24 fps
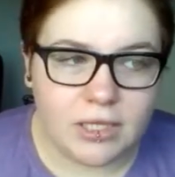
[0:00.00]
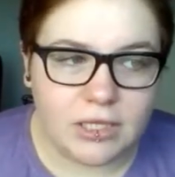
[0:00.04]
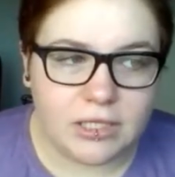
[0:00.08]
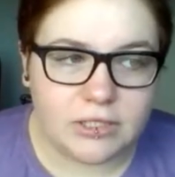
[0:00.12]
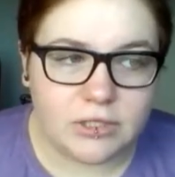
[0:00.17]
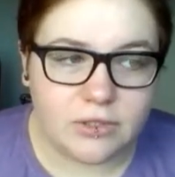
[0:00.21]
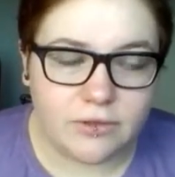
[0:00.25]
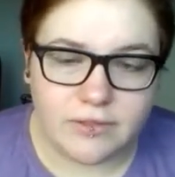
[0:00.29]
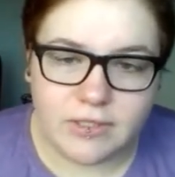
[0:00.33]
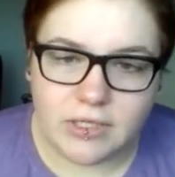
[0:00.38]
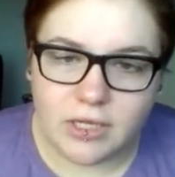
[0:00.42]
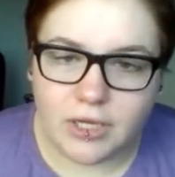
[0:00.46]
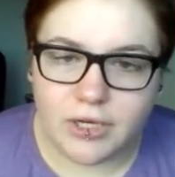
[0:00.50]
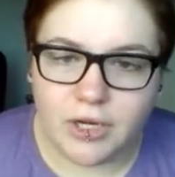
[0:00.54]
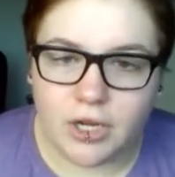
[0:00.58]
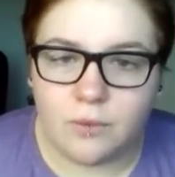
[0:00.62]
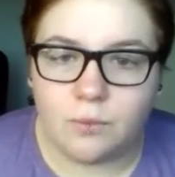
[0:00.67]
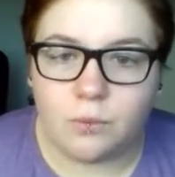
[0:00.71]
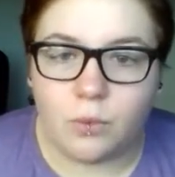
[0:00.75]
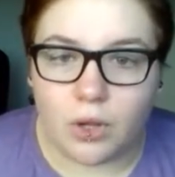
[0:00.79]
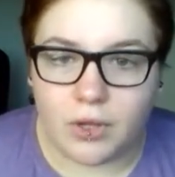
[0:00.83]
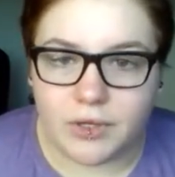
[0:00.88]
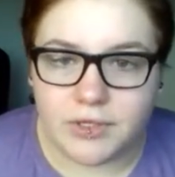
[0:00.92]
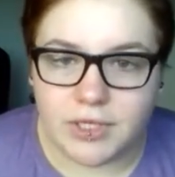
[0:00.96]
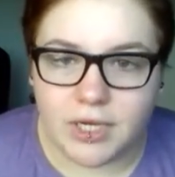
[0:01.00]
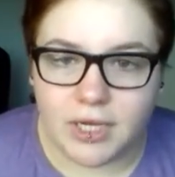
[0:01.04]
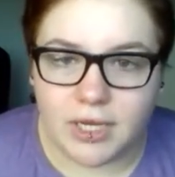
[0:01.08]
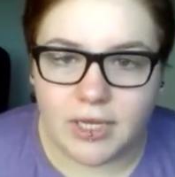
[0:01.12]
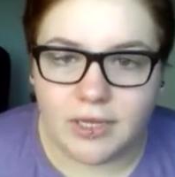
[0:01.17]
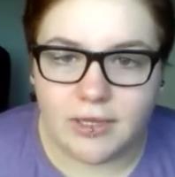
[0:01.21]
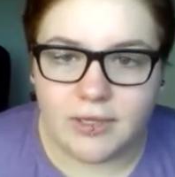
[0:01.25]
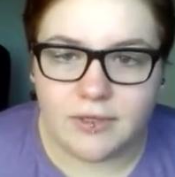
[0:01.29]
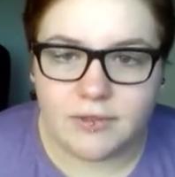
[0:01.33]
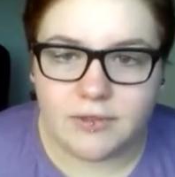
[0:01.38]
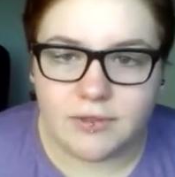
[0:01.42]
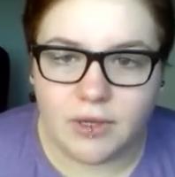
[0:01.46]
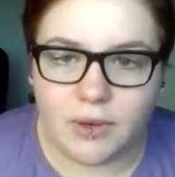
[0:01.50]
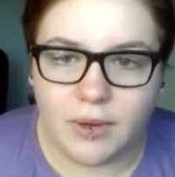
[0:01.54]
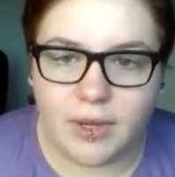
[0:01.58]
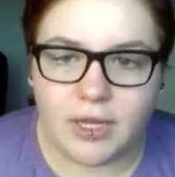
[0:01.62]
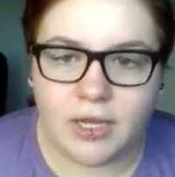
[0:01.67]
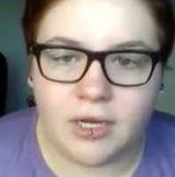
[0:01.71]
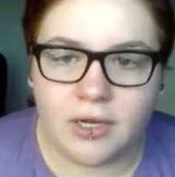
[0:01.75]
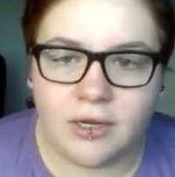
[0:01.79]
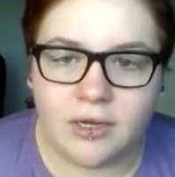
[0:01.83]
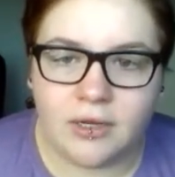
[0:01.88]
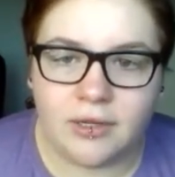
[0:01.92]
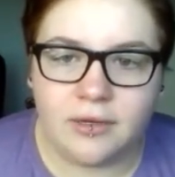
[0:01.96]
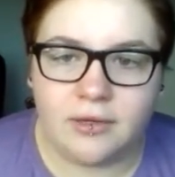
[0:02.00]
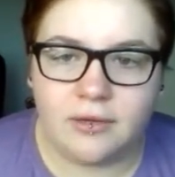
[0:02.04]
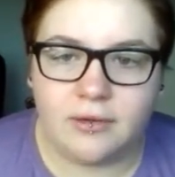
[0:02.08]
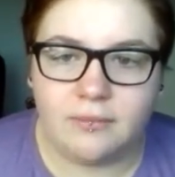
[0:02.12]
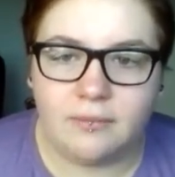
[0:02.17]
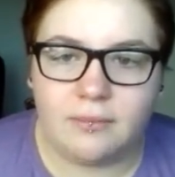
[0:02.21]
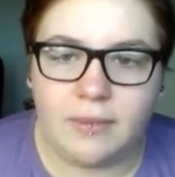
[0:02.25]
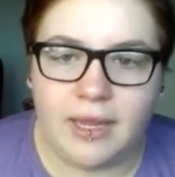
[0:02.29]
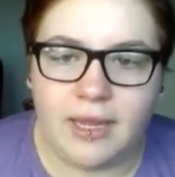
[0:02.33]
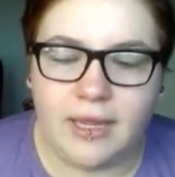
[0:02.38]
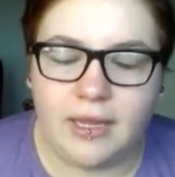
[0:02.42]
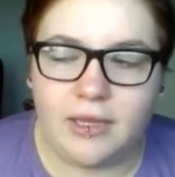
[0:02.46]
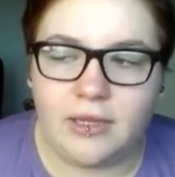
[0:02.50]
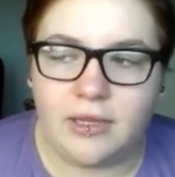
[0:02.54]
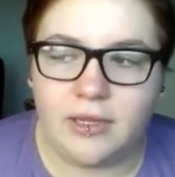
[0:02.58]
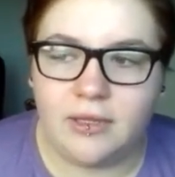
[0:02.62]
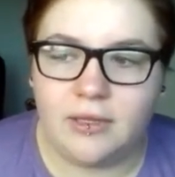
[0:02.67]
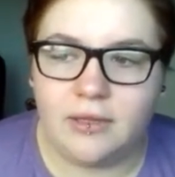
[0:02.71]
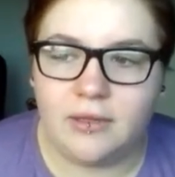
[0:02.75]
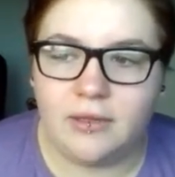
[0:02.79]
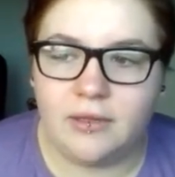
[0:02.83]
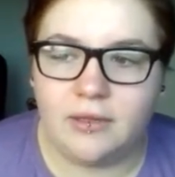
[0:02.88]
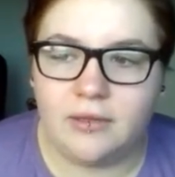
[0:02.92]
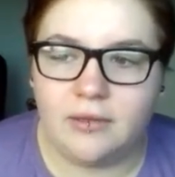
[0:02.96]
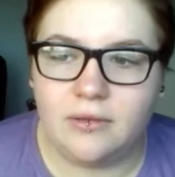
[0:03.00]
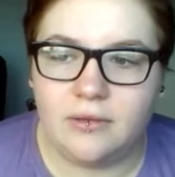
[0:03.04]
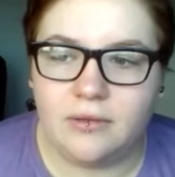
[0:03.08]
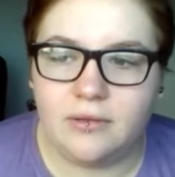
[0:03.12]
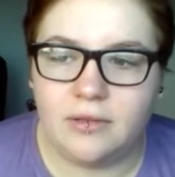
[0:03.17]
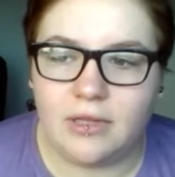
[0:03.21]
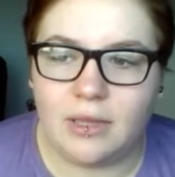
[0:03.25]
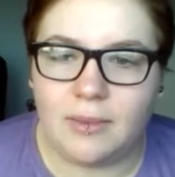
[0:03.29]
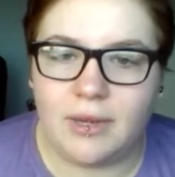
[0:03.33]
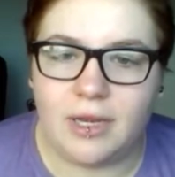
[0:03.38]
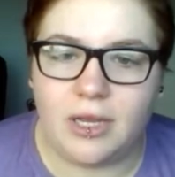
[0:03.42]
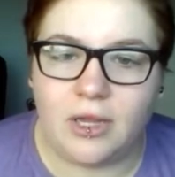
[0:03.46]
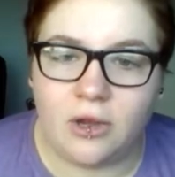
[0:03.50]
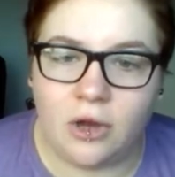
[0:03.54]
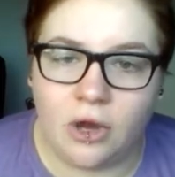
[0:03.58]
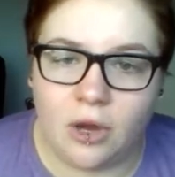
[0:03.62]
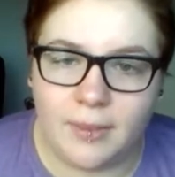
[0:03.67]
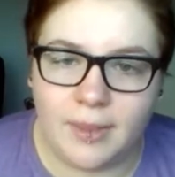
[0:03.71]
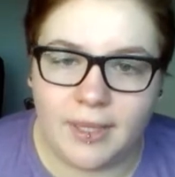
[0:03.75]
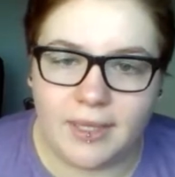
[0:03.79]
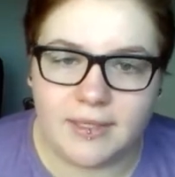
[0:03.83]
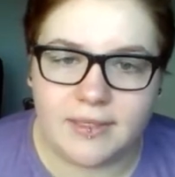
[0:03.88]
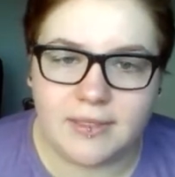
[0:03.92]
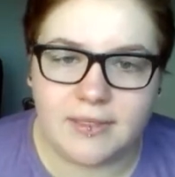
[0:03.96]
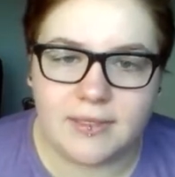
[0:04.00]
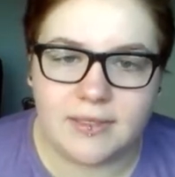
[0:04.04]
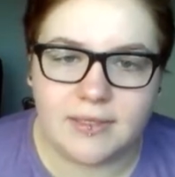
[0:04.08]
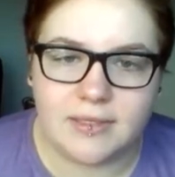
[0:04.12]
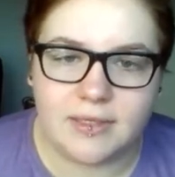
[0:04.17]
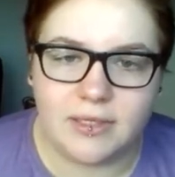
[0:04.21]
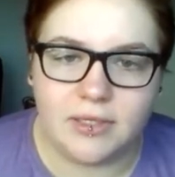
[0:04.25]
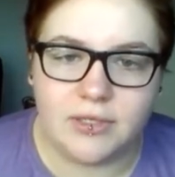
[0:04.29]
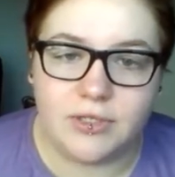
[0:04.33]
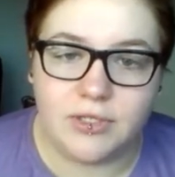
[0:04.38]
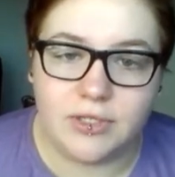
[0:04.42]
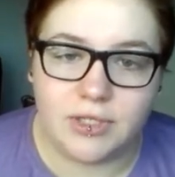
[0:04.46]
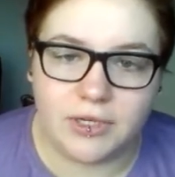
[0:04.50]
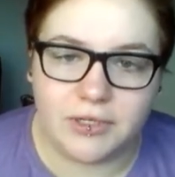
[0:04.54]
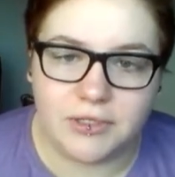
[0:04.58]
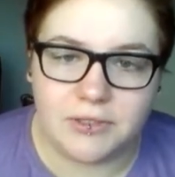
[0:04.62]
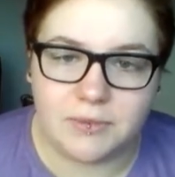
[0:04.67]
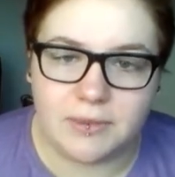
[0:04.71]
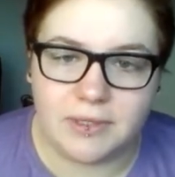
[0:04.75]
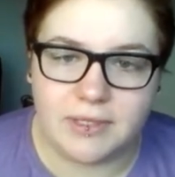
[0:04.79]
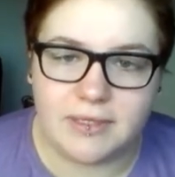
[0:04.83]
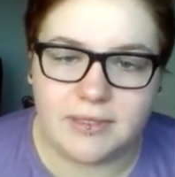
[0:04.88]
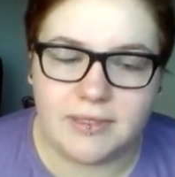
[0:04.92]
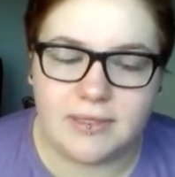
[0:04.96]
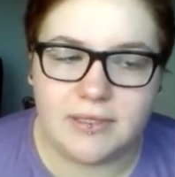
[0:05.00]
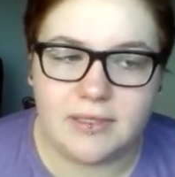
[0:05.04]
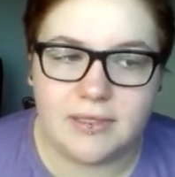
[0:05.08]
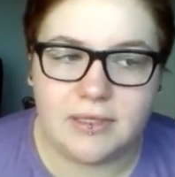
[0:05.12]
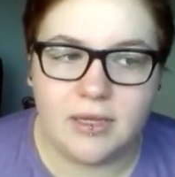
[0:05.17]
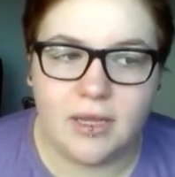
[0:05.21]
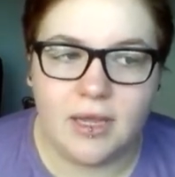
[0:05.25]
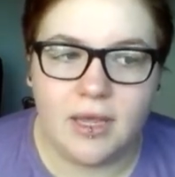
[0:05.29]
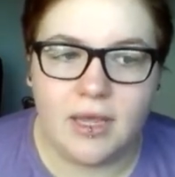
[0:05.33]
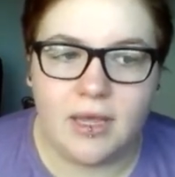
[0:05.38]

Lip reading: So obviously I don't watch her, so I can't make that many comments and judgments.